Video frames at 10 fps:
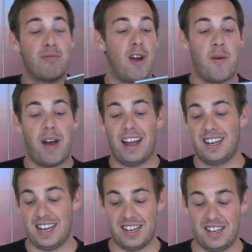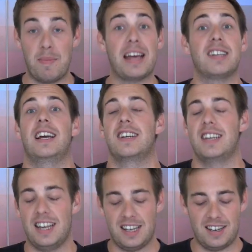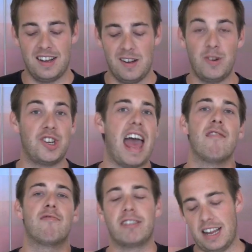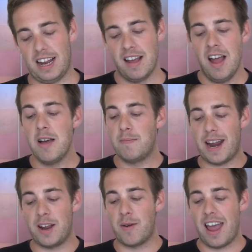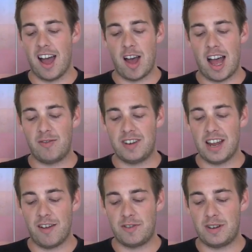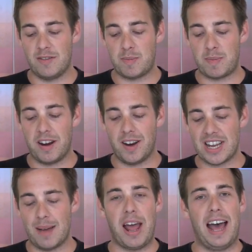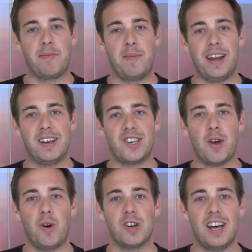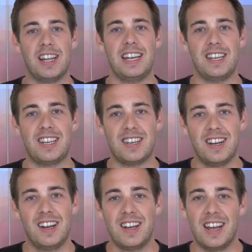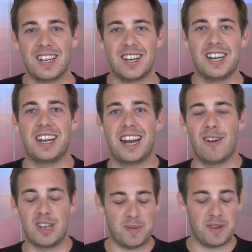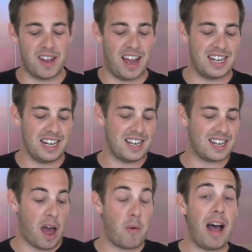Pro access, the best access. Which is everything. But anyway, I've spent enough time on admin. So what are these exciting announcements that I teased at?